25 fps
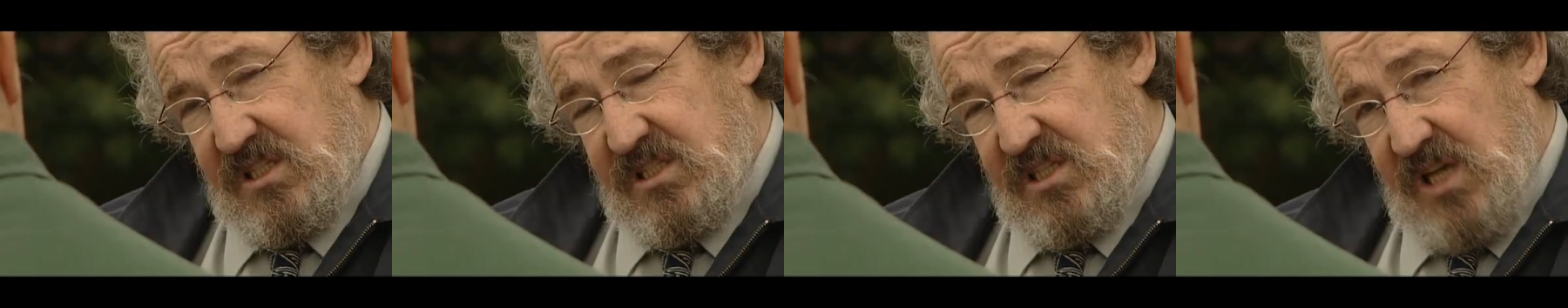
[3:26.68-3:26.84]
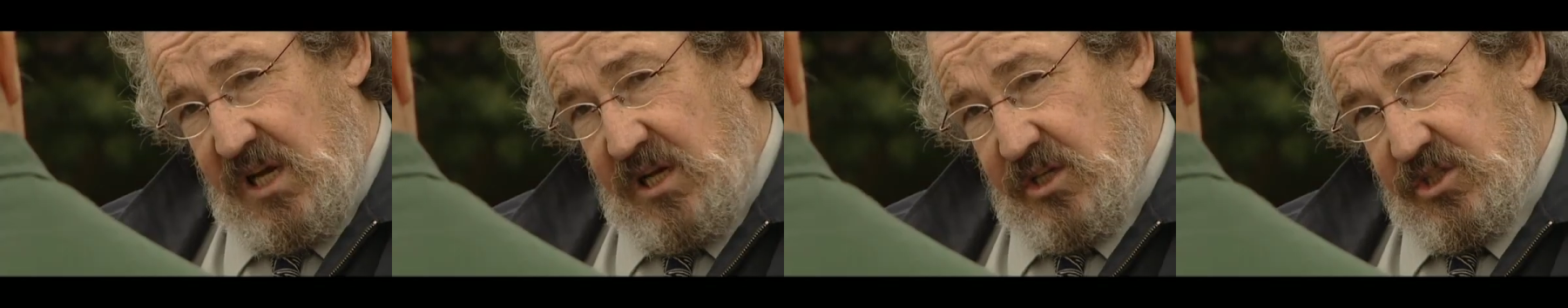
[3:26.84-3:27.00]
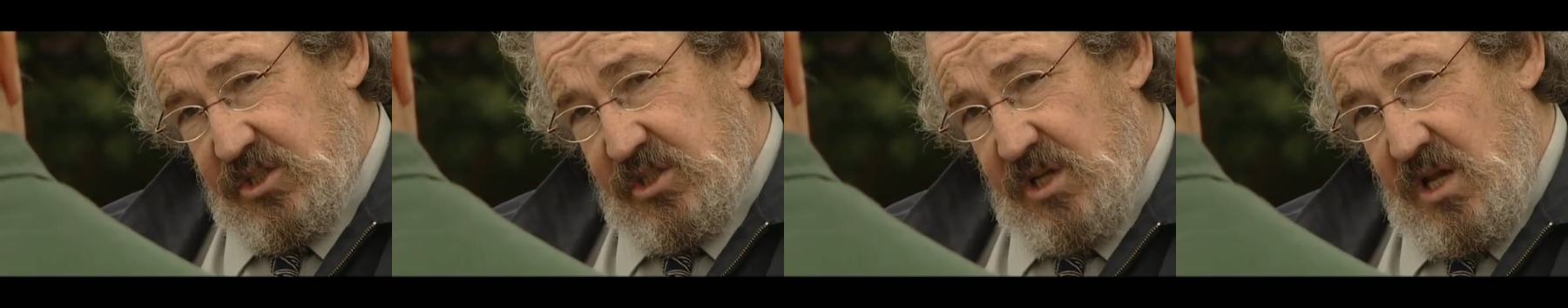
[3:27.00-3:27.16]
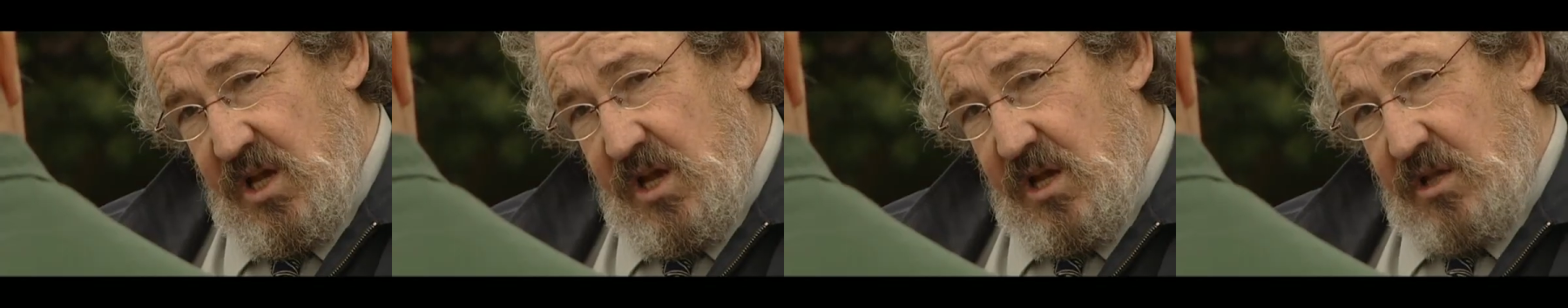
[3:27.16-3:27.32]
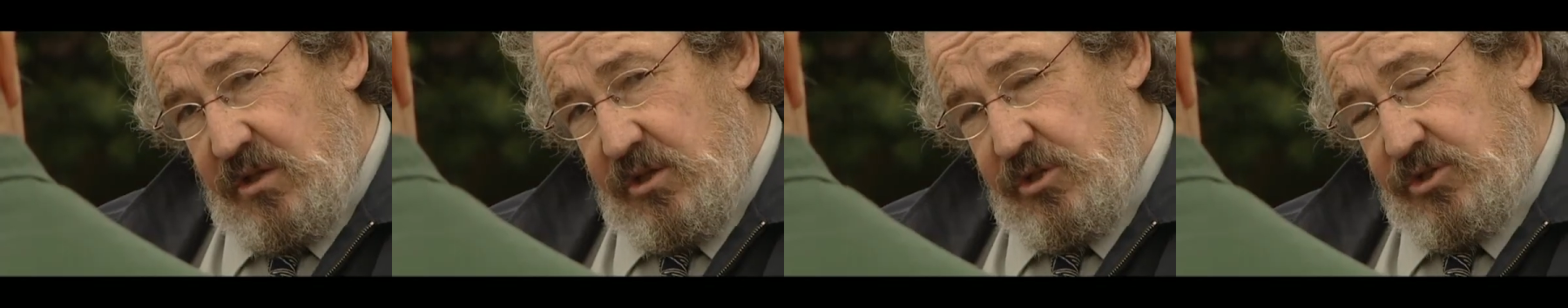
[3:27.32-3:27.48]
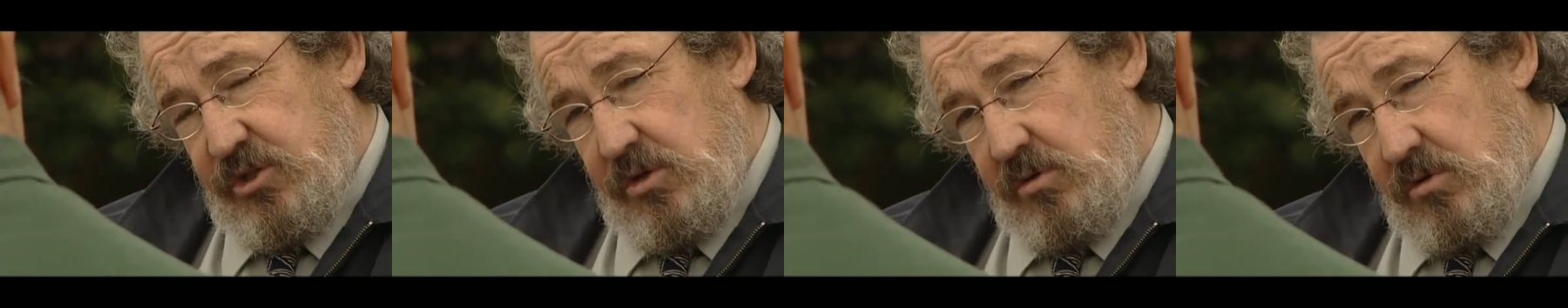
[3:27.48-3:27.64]
such
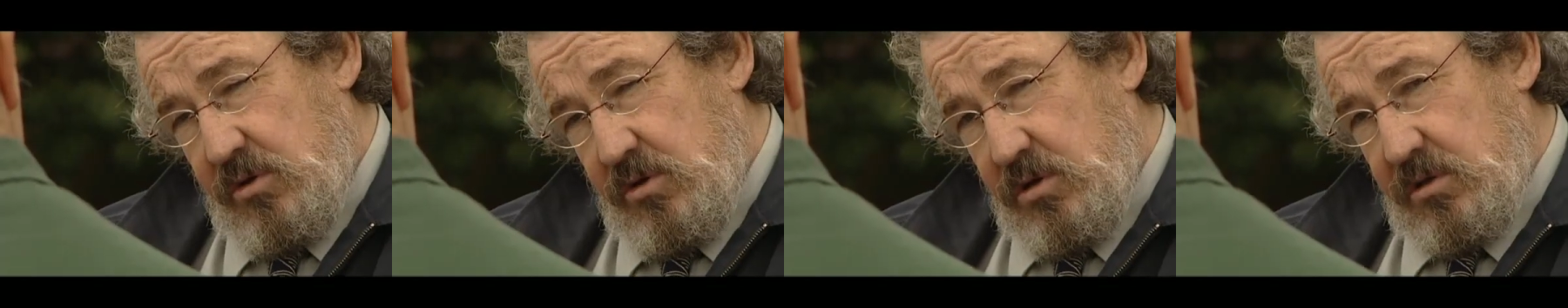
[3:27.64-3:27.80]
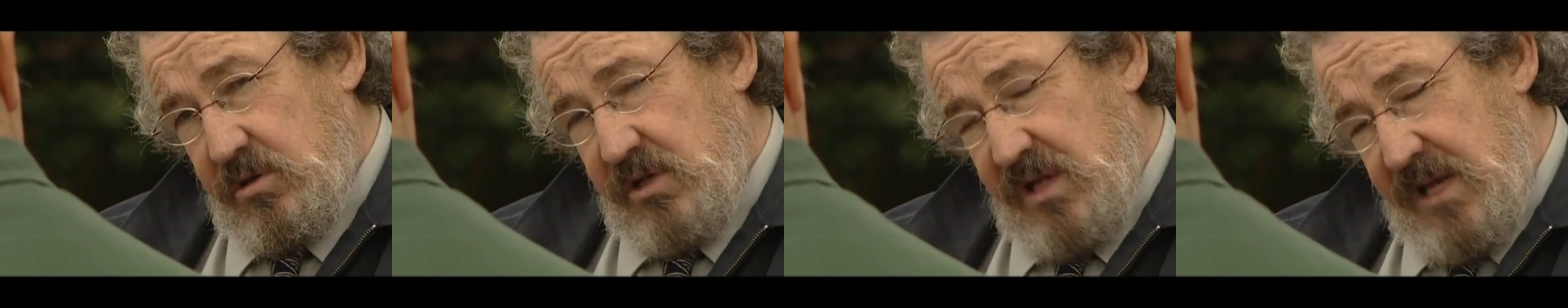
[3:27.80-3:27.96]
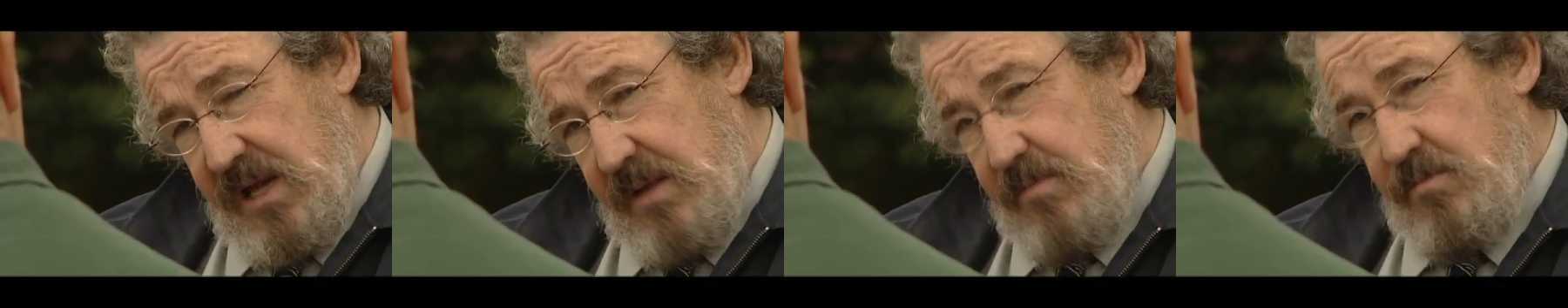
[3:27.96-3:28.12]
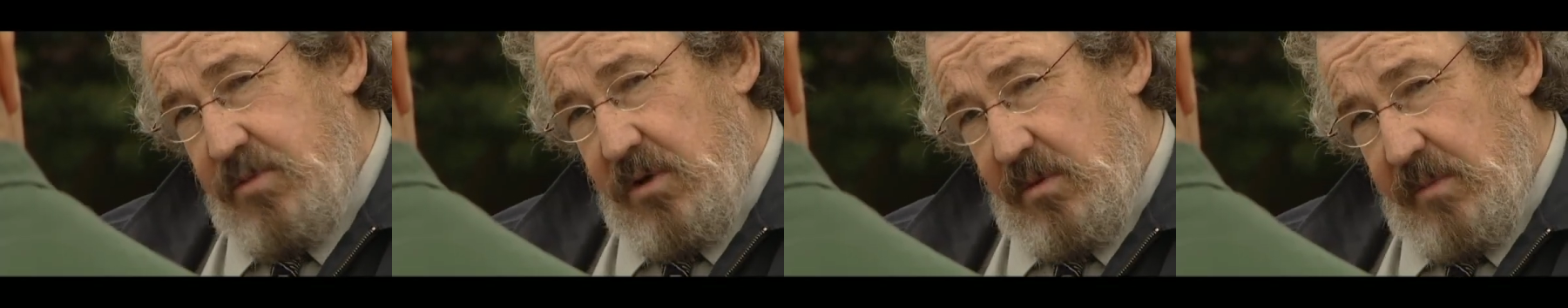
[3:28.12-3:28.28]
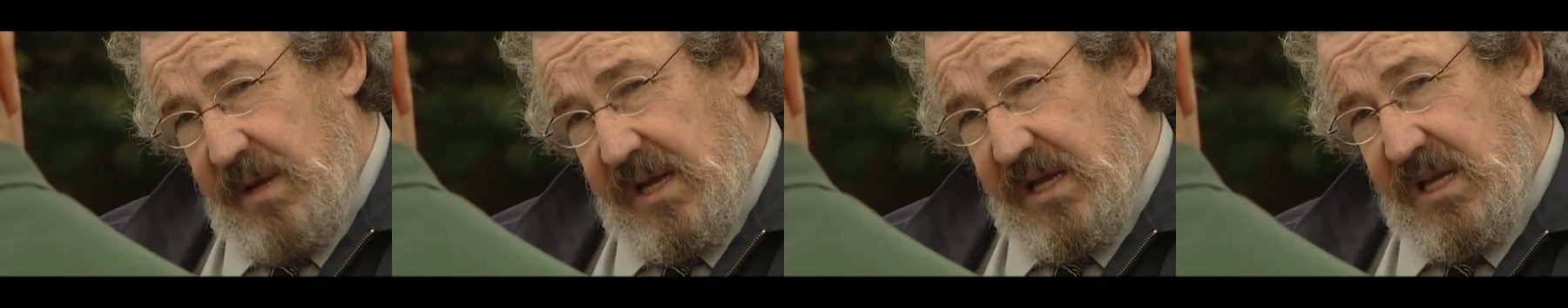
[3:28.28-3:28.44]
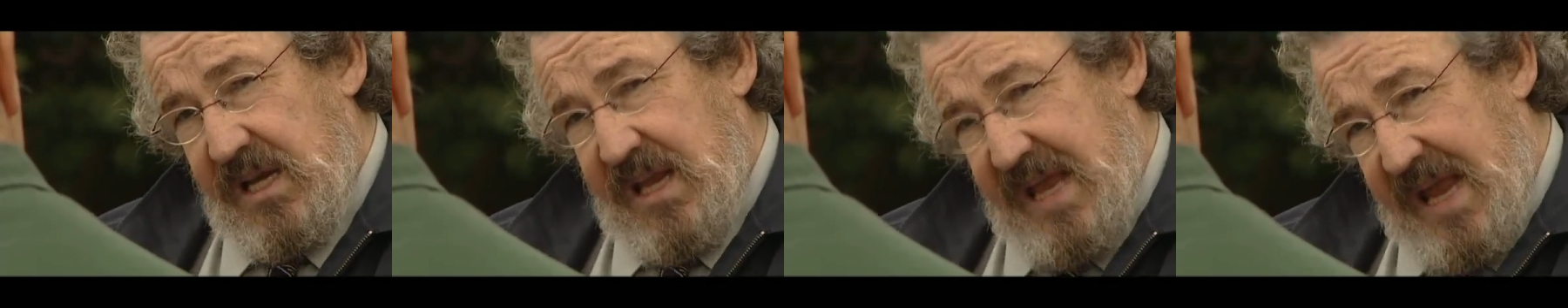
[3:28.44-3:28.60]
that you couldn't
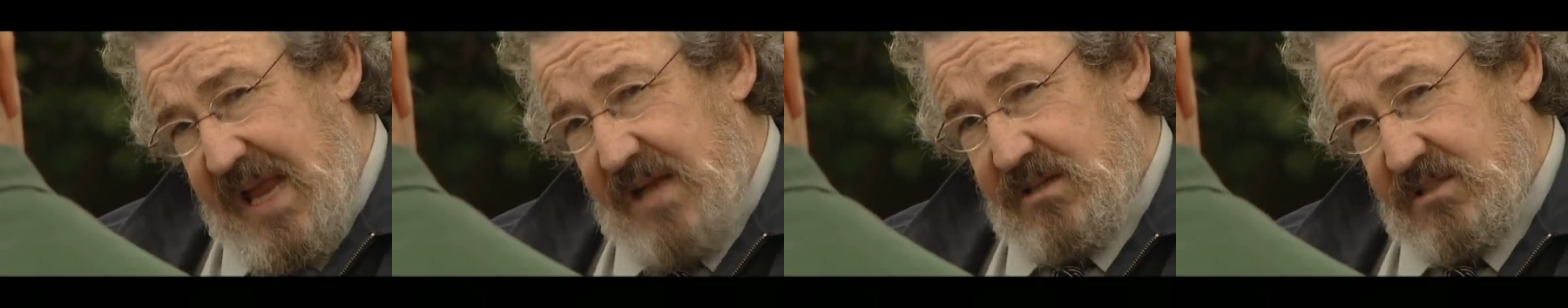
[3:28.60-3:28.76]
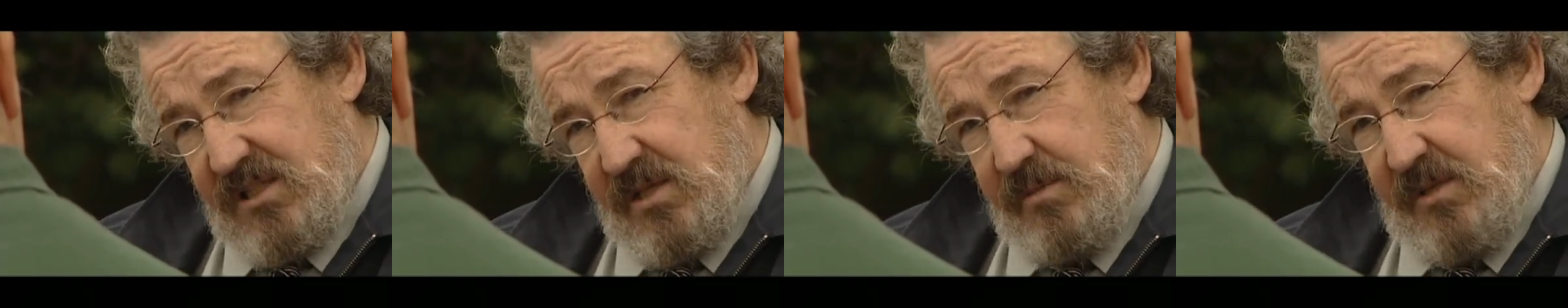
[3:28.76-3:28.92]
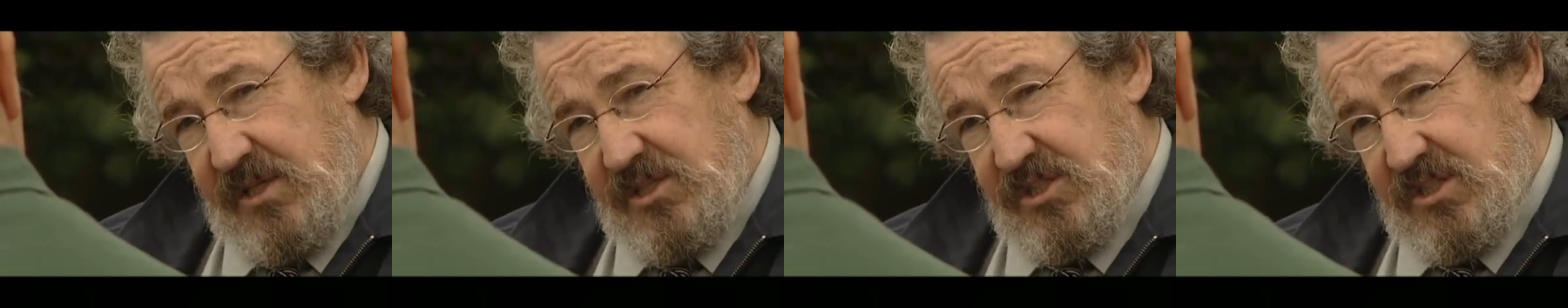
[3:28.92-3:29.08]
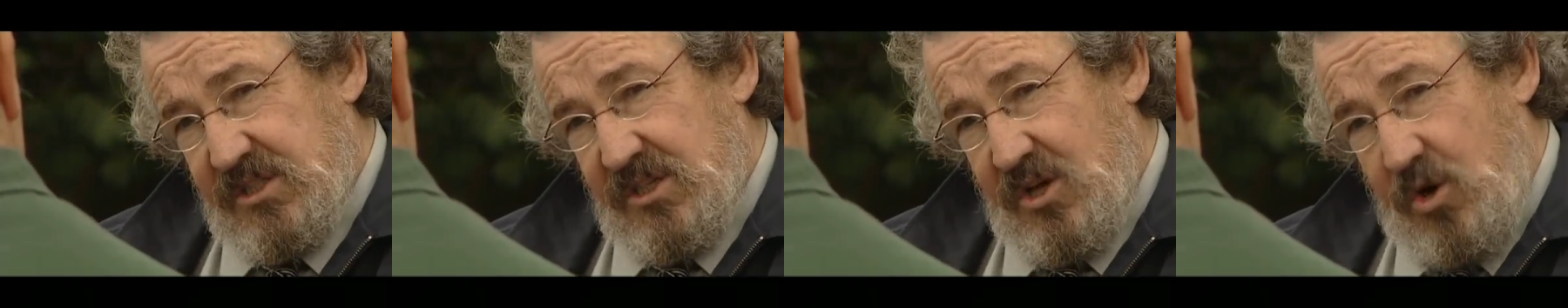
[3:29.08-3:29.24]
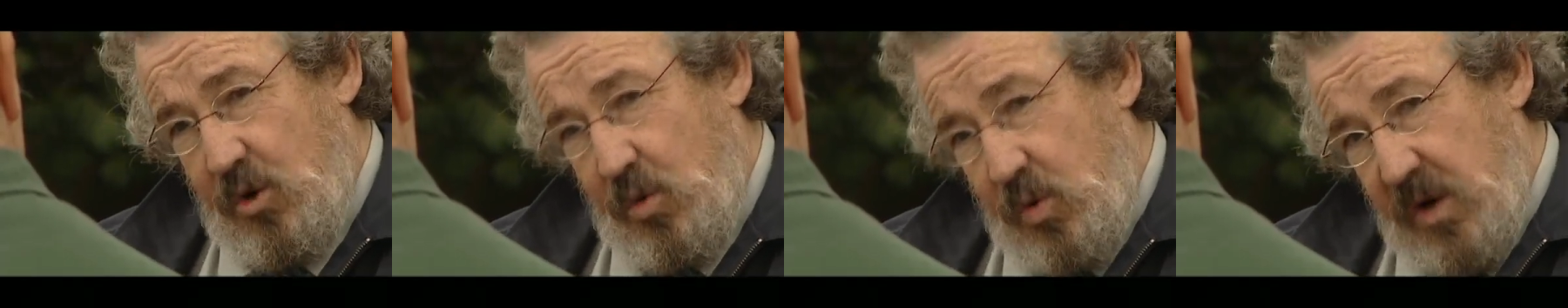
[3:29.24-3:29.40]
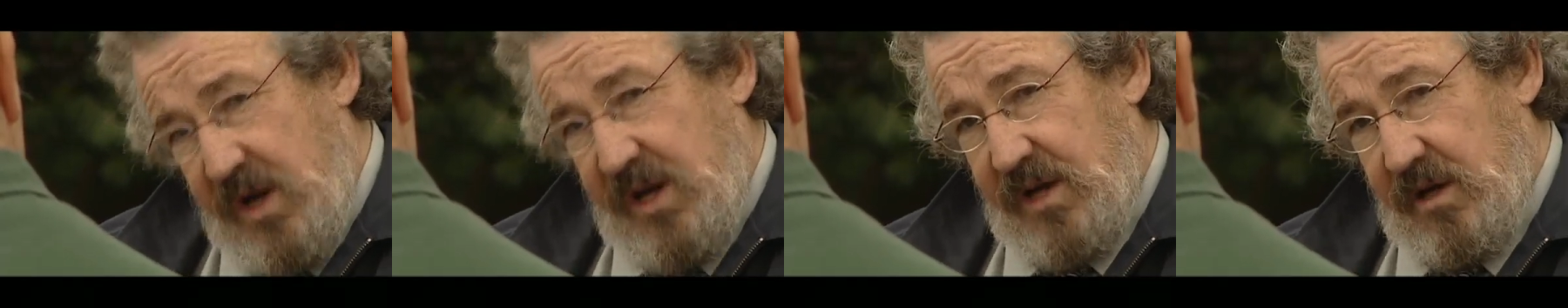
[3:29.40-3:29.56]
implement countermeasures
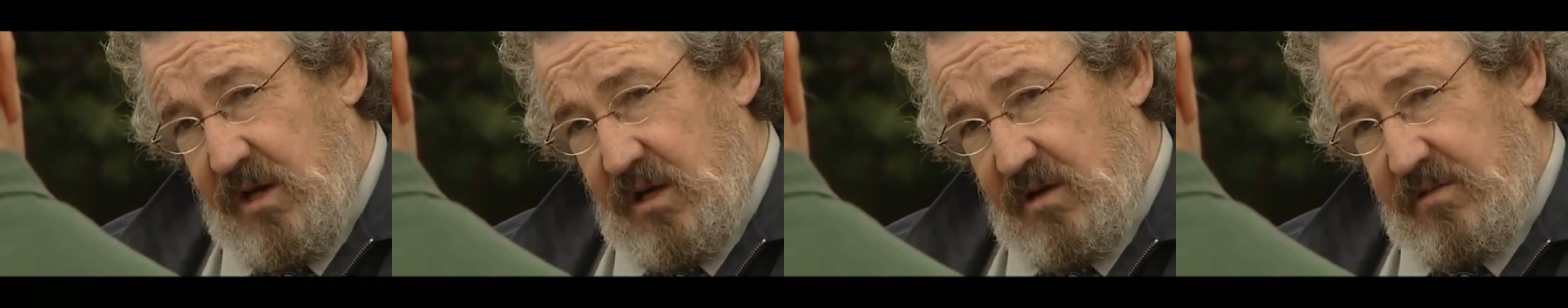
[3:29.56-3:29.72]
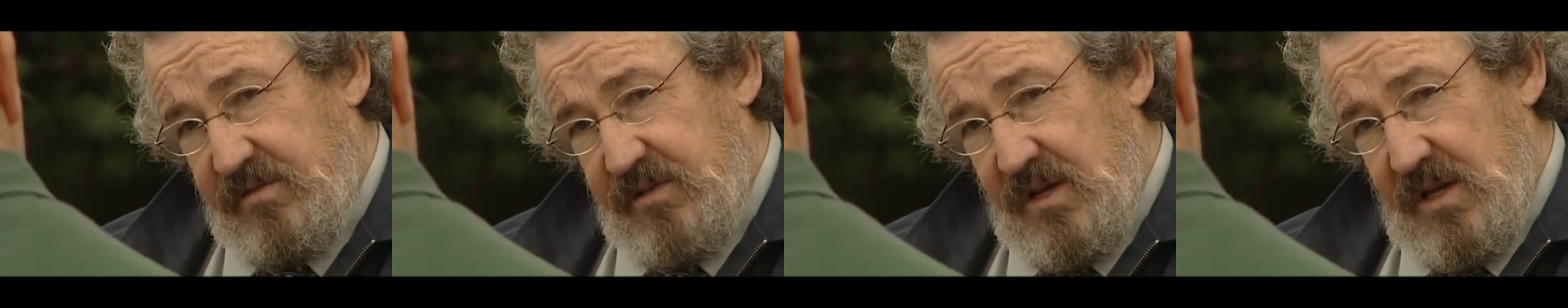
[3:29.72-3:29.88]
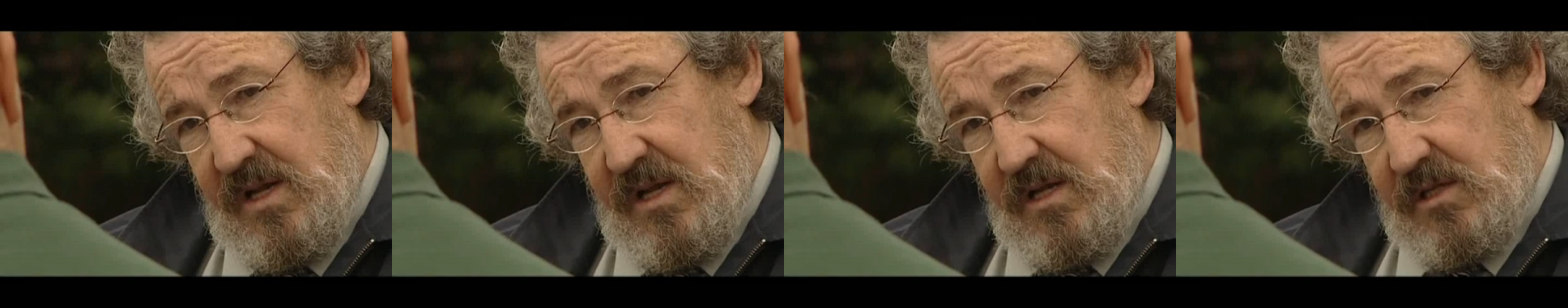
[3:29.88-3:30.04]
quick enough